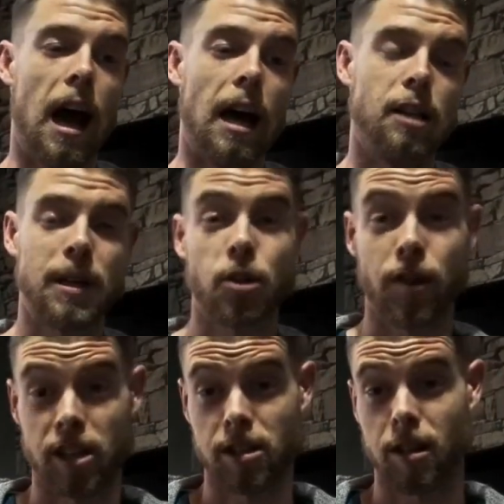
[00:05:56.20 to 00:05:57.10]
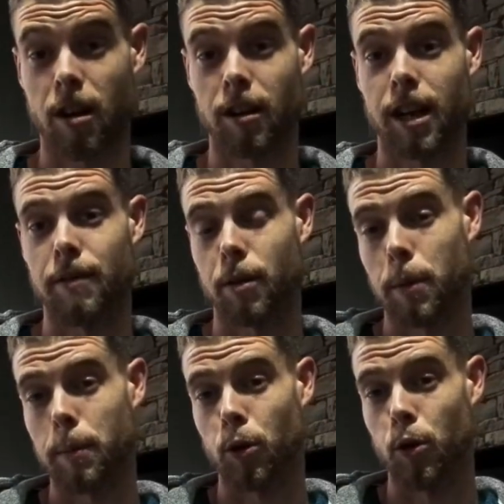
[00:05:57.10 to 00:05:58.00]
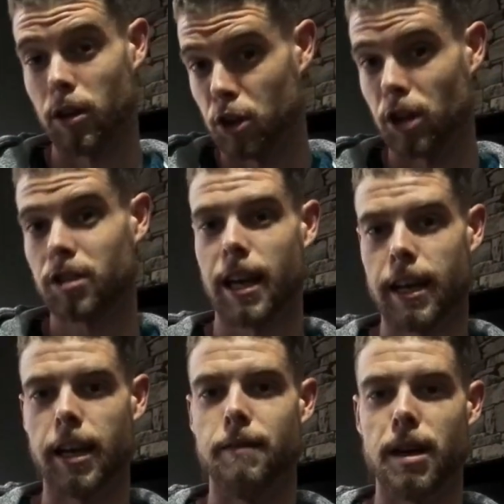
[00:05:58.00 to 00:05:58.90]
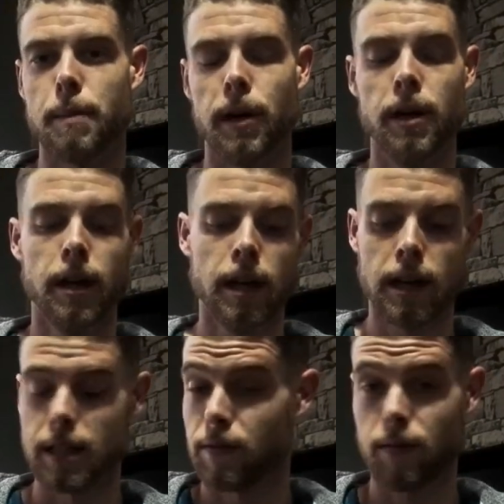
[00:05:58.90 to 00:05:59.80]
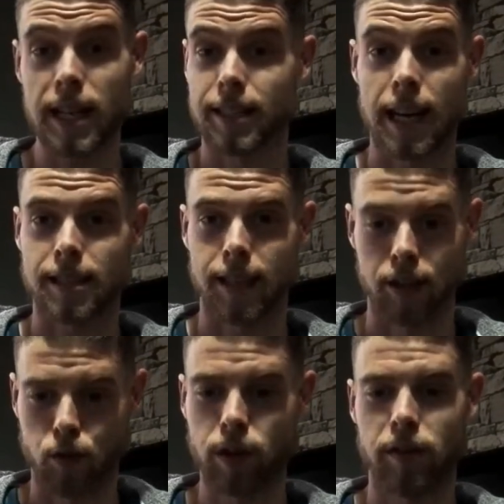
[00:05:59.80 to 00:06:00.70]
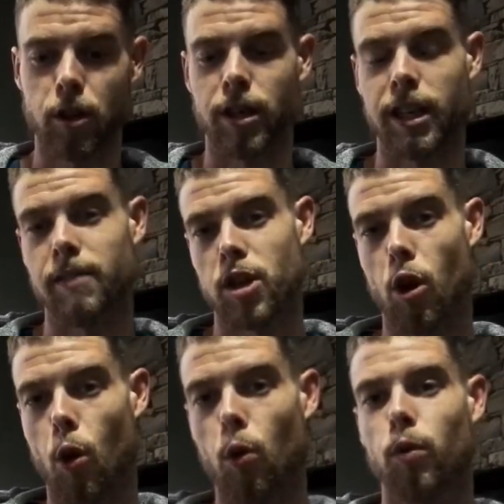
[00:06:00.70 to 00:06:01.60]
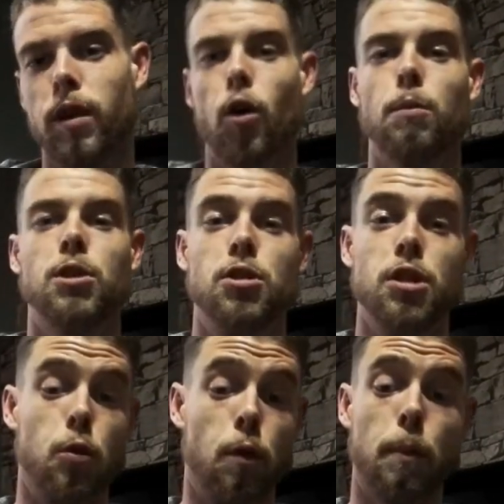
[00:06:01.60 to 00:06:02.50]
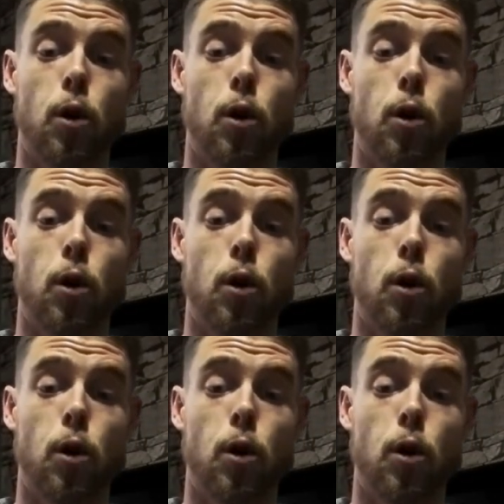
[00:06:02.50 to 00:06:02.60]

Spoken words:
especially in a starter kit for people who are just getting into vaping, is fantastic. It's really good. It gives you all the options that you would